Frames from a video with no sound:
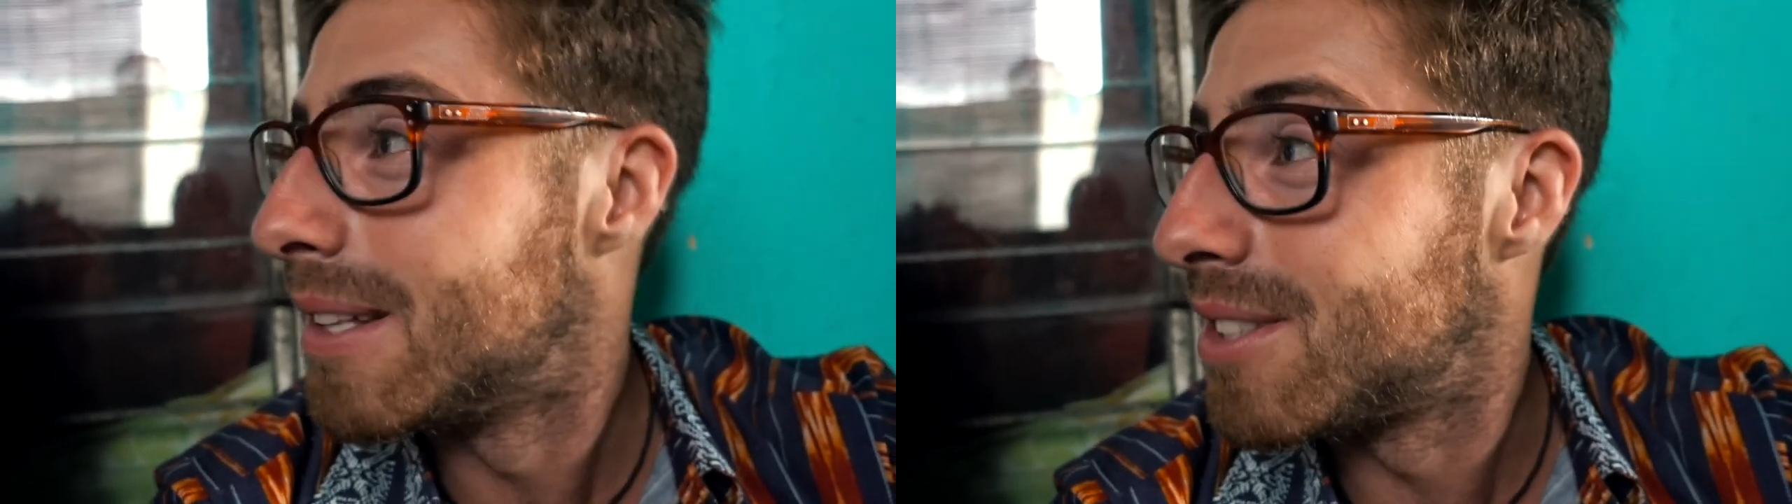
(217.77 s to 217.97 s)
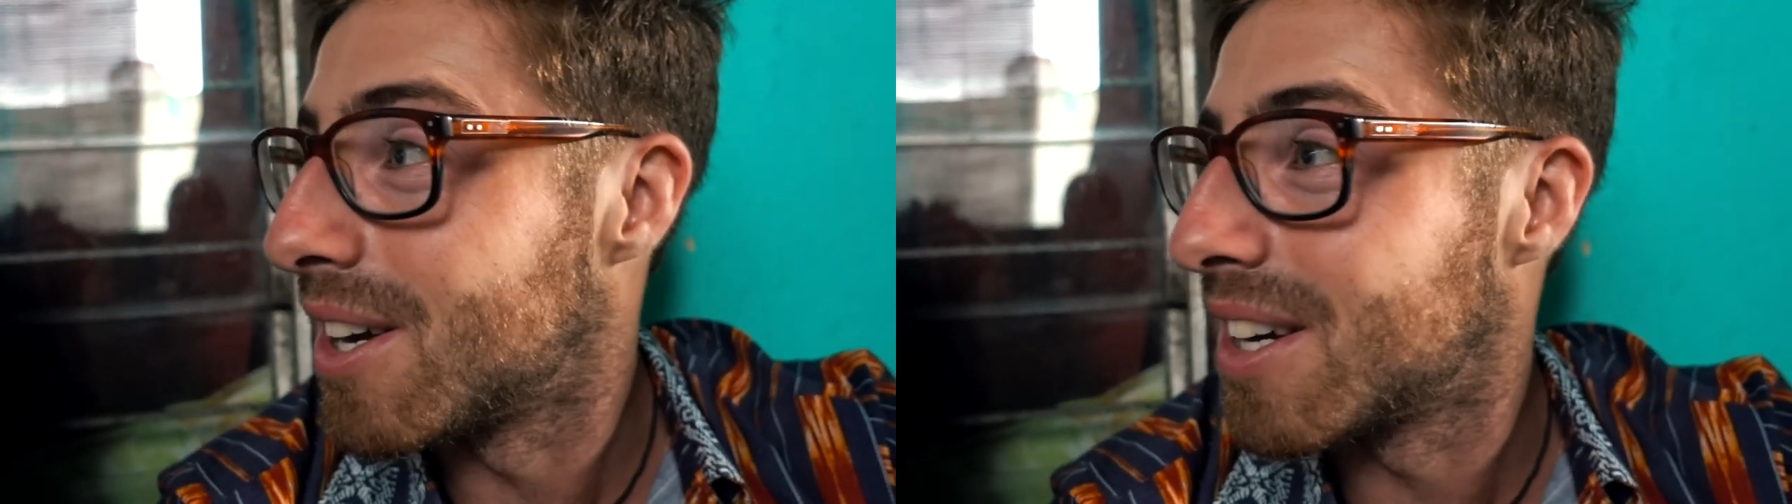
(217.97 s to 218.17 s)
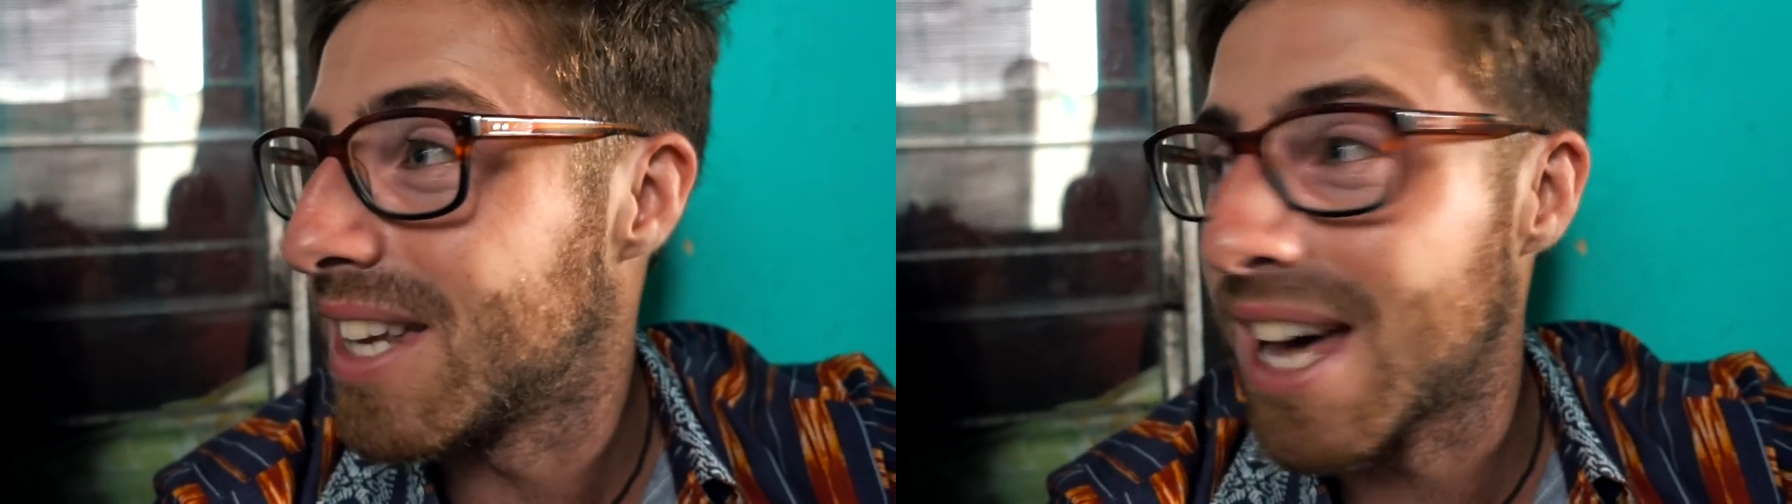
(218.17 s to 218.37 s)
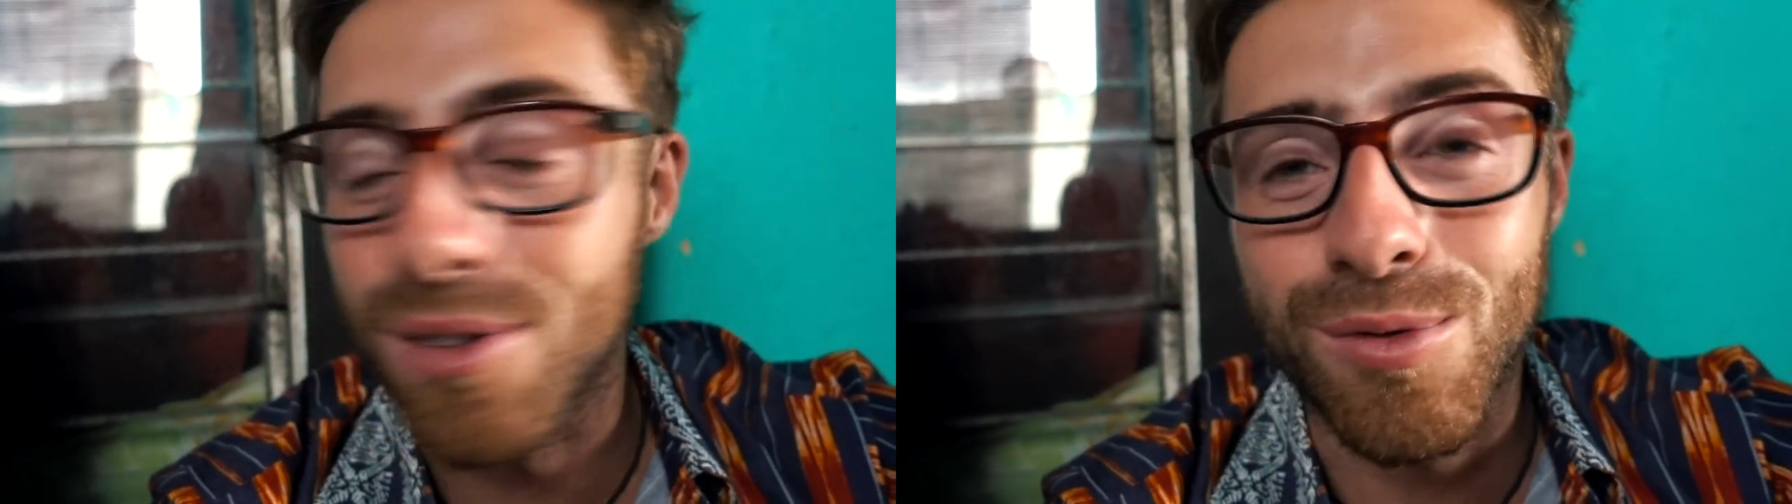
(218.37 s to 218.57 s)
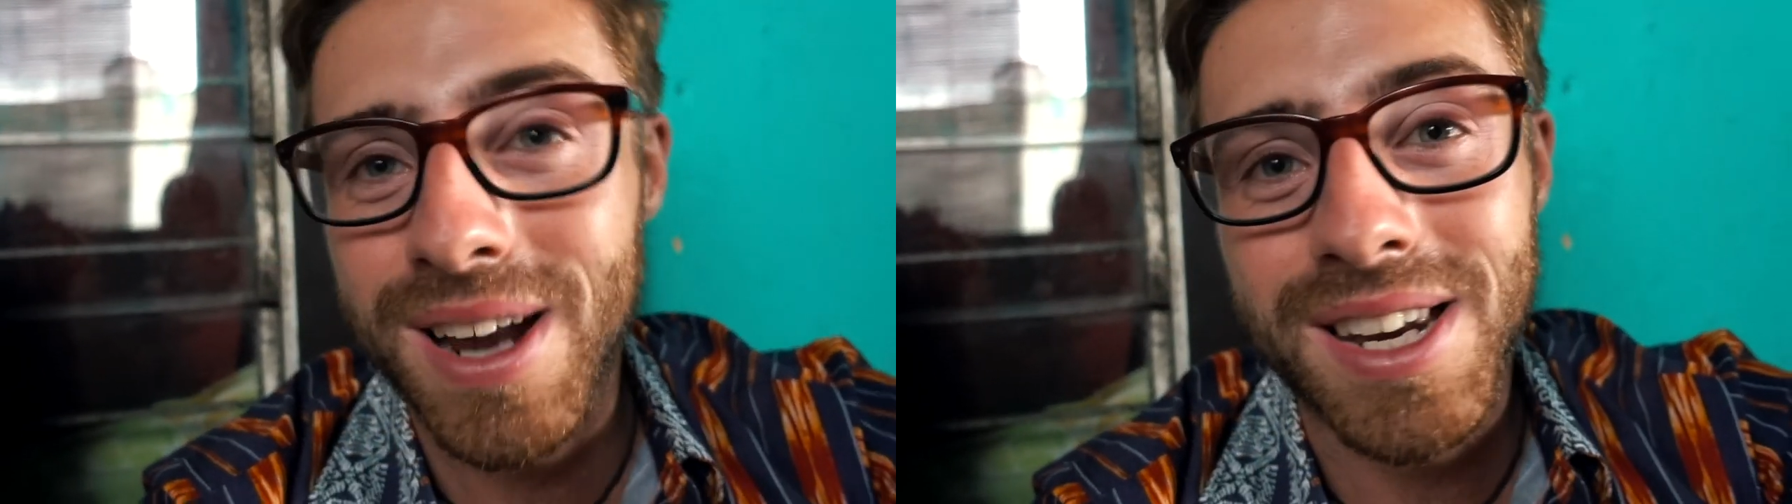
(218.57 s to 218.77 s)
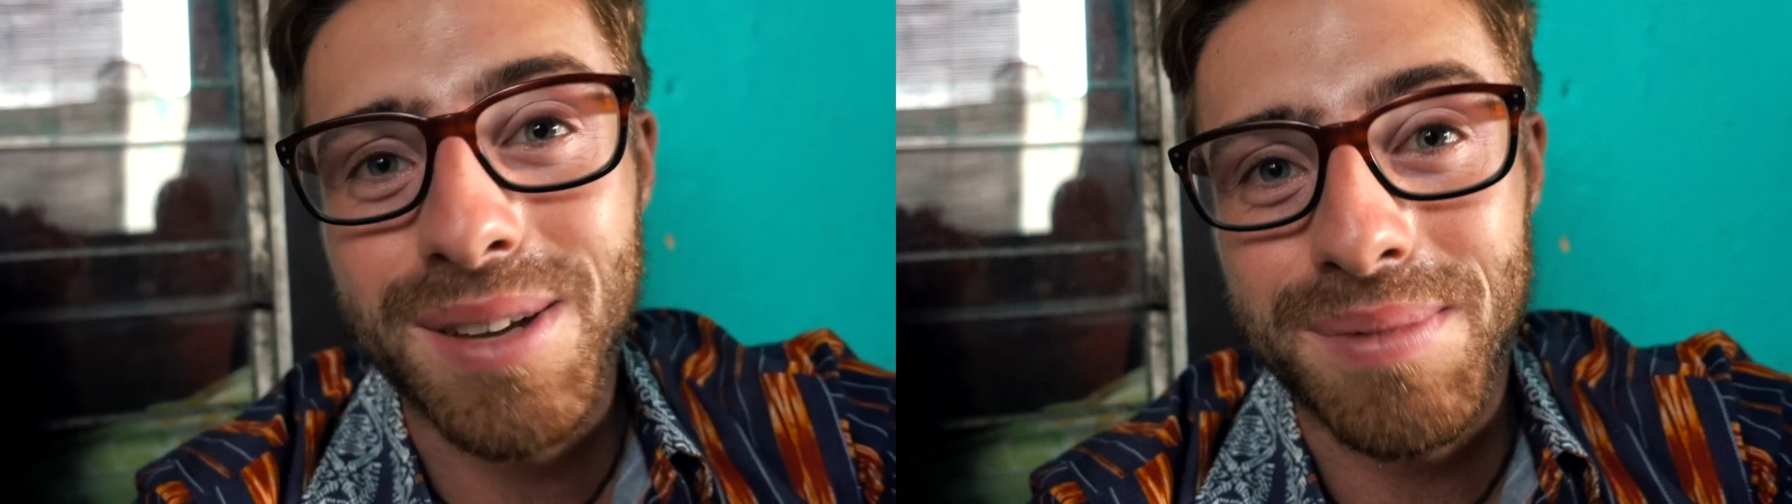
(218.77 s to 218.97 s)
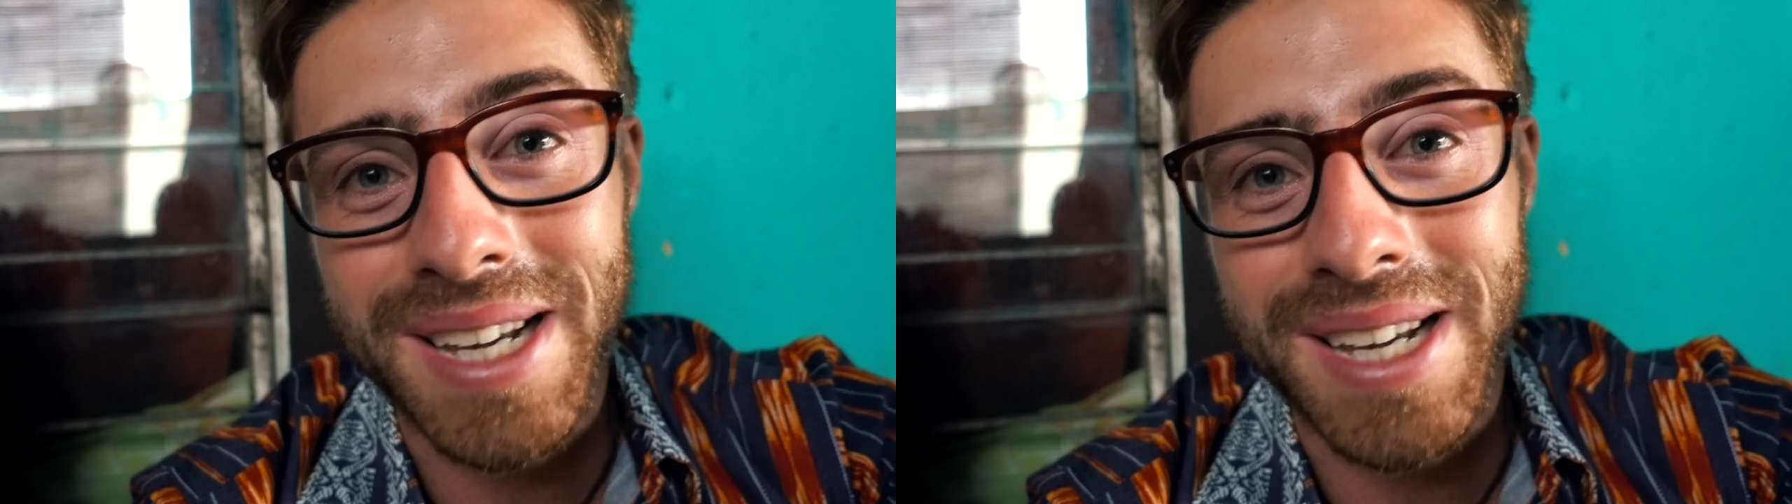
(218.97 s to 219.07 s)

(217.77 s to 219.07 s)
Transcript: Duncan had a random